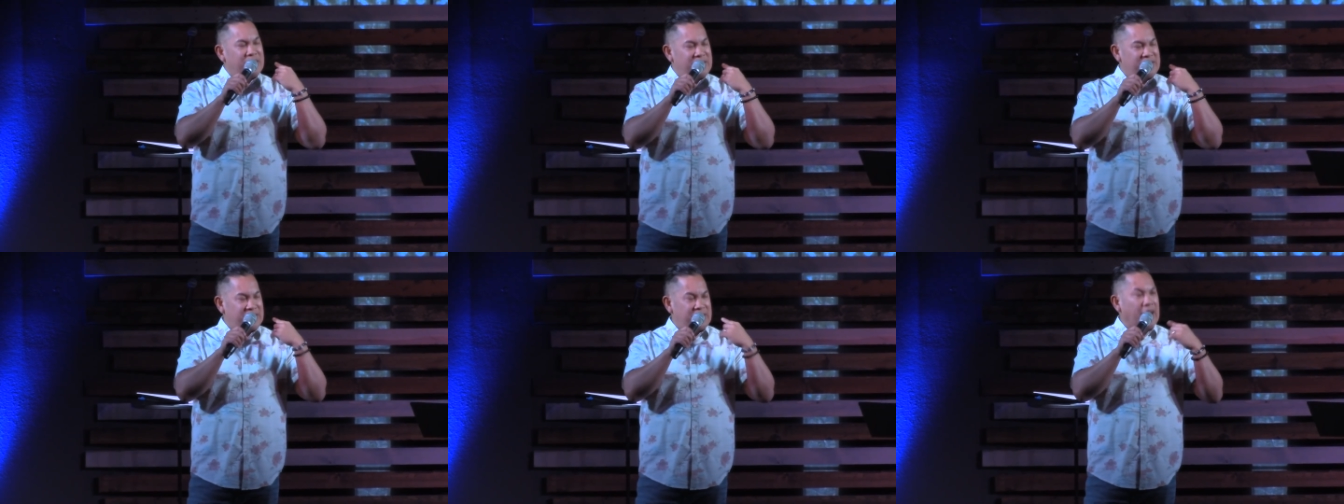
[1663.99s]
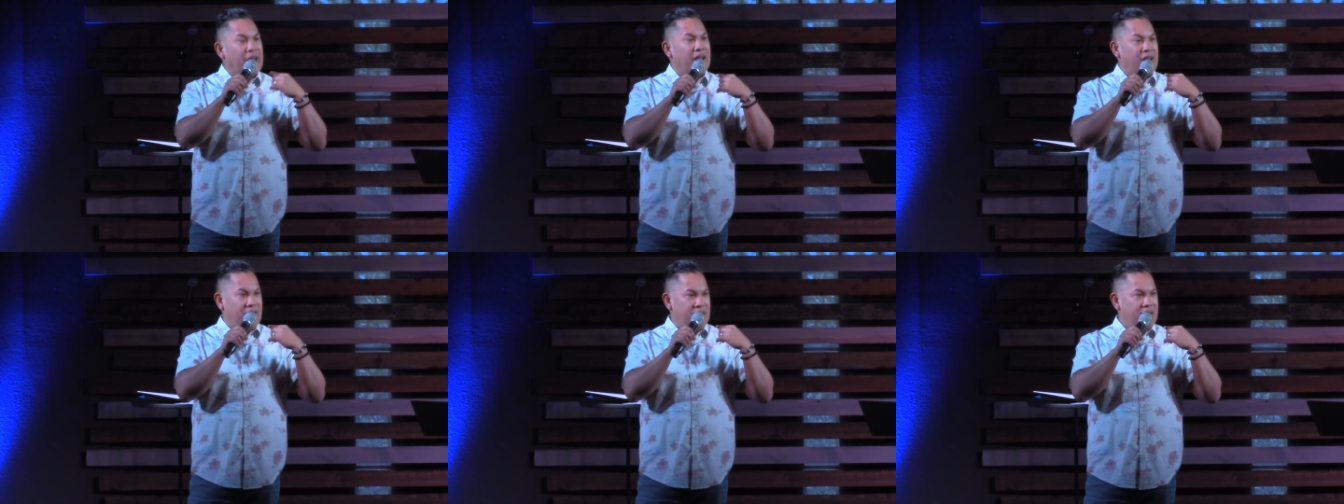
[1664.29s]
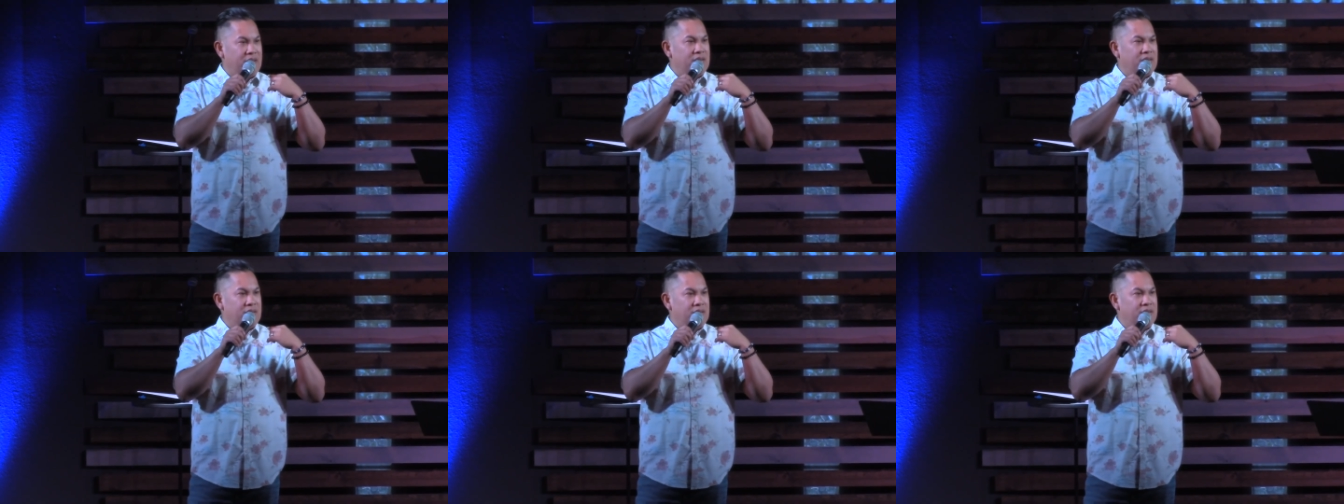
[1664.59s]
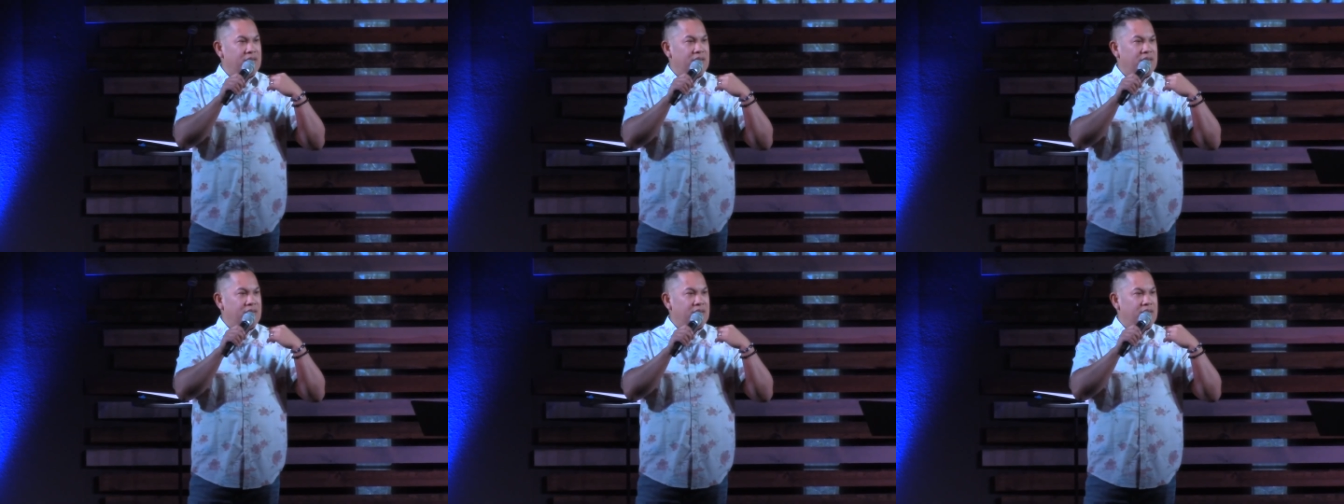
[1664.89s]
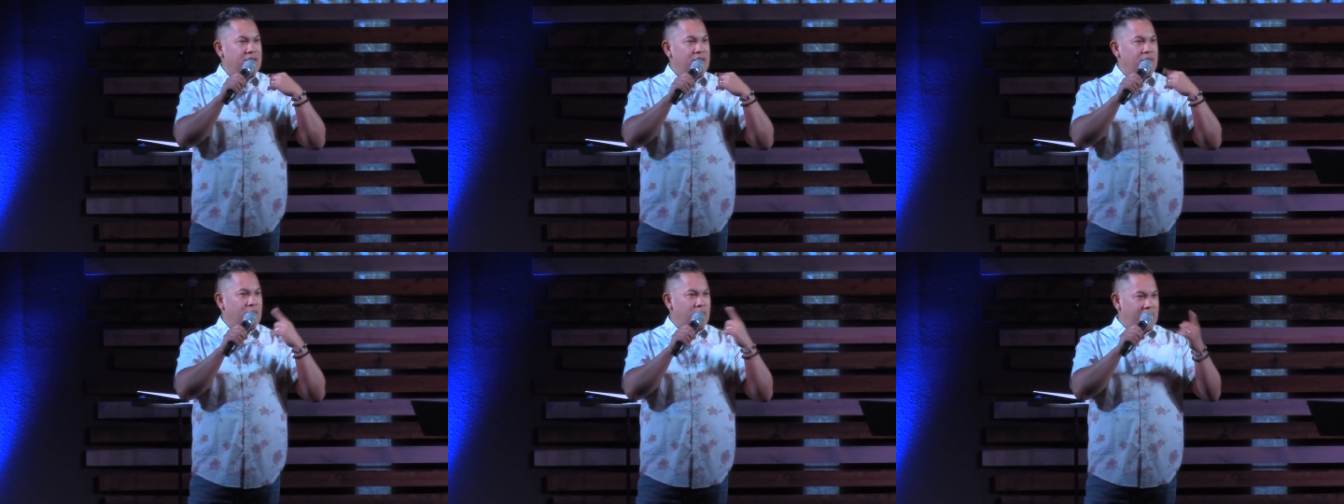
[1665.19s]
say
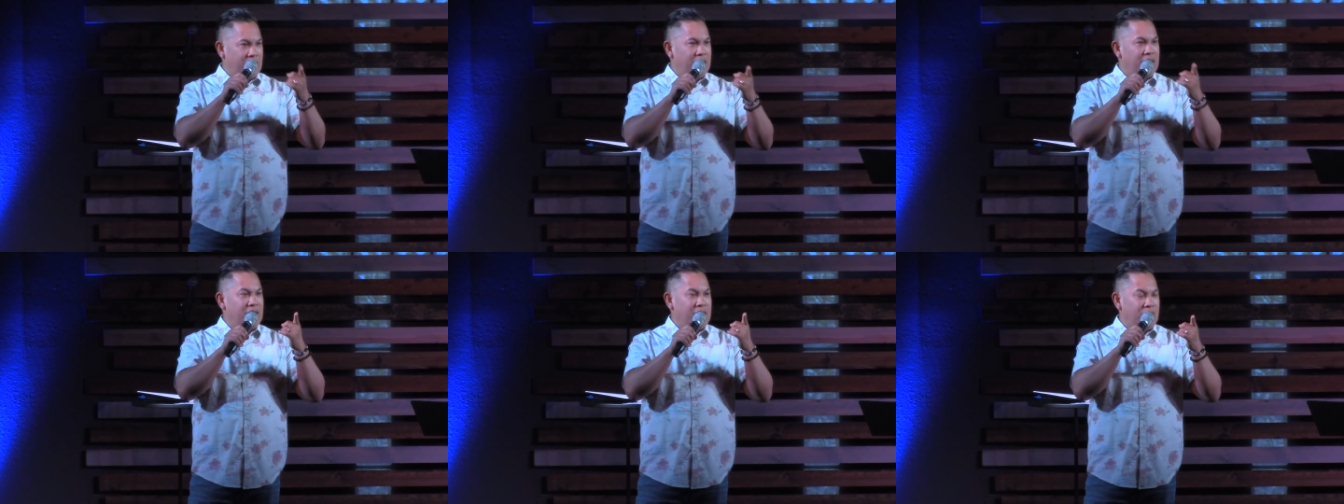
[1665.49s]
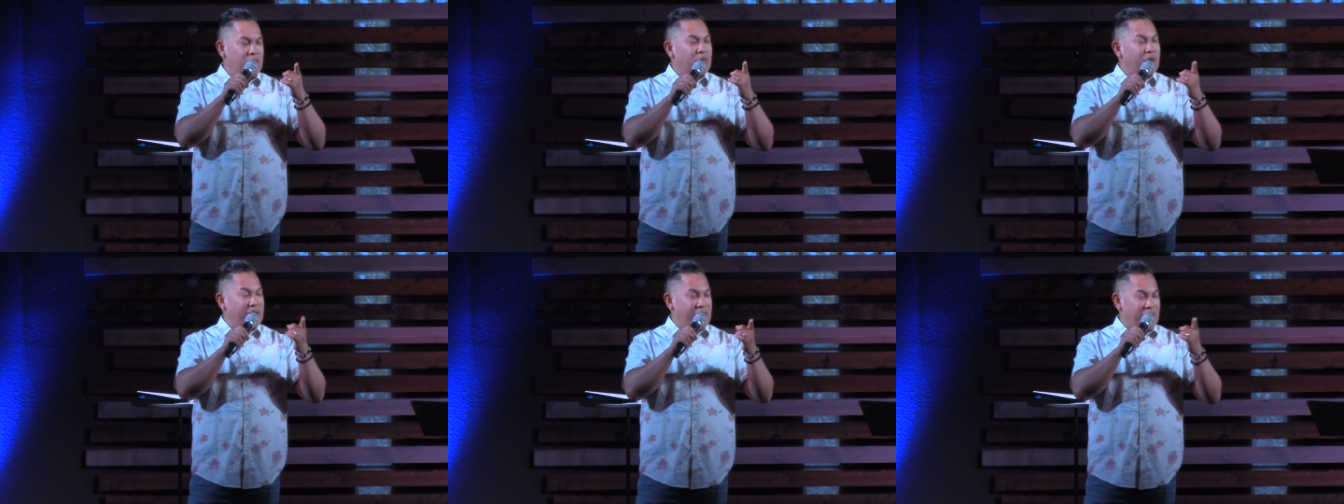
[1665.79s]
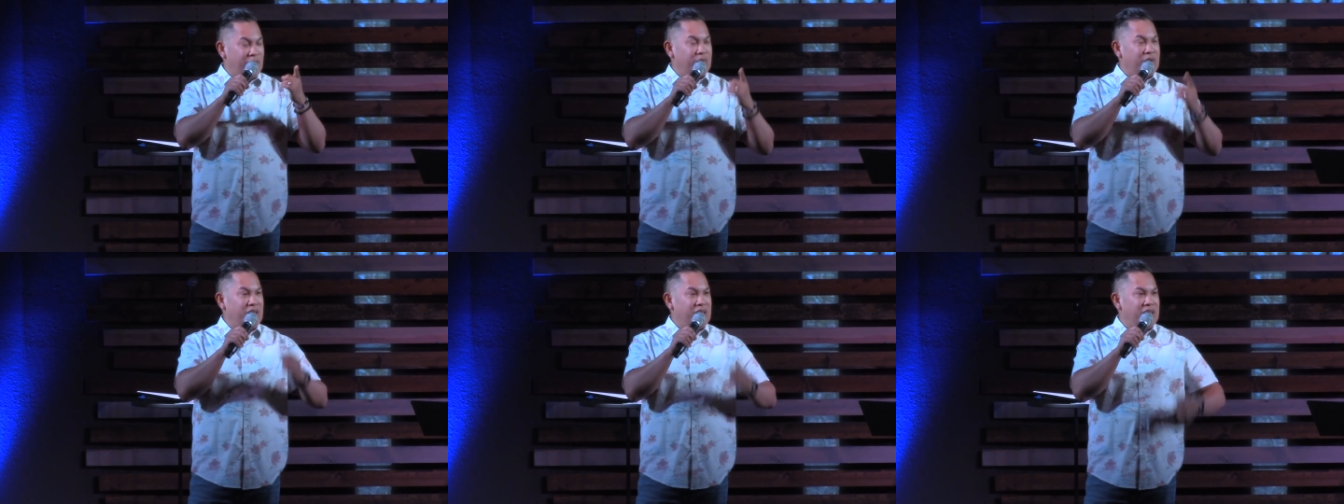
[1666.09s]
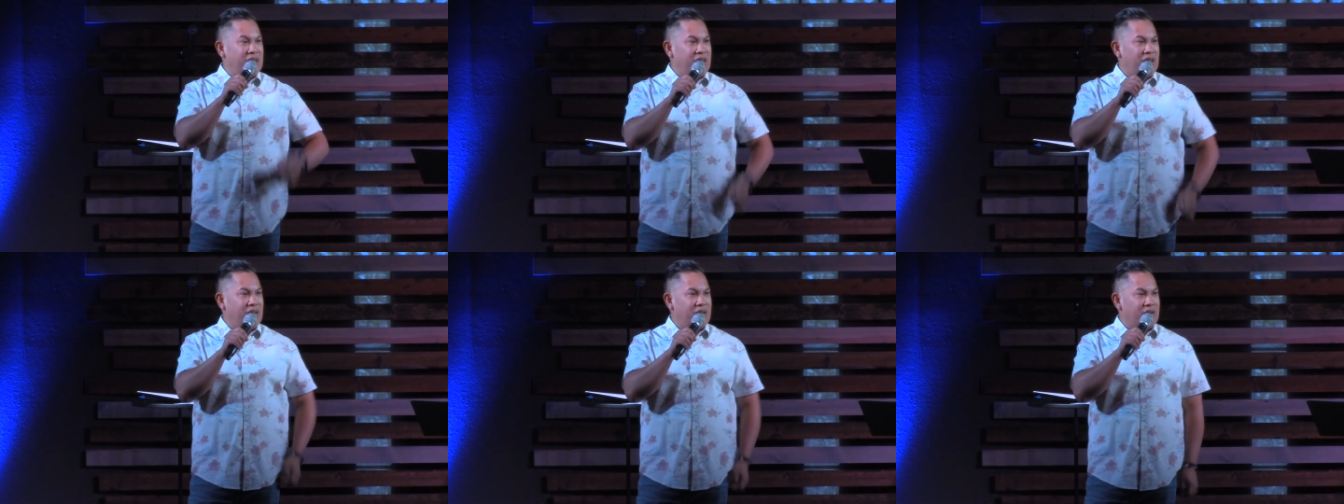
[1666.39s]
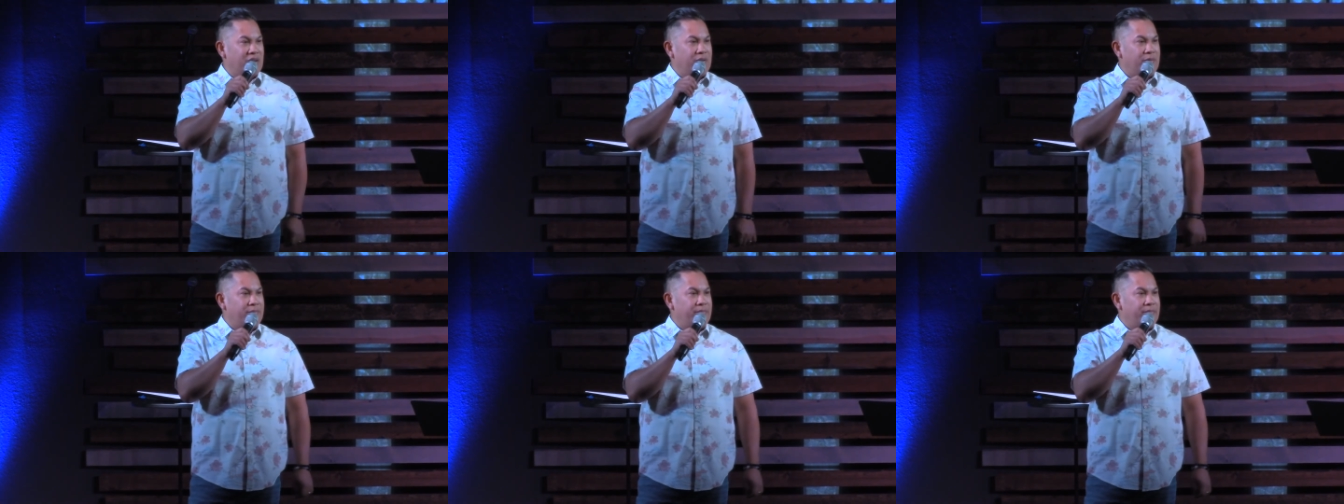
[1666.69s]
what, he, what you need to hear.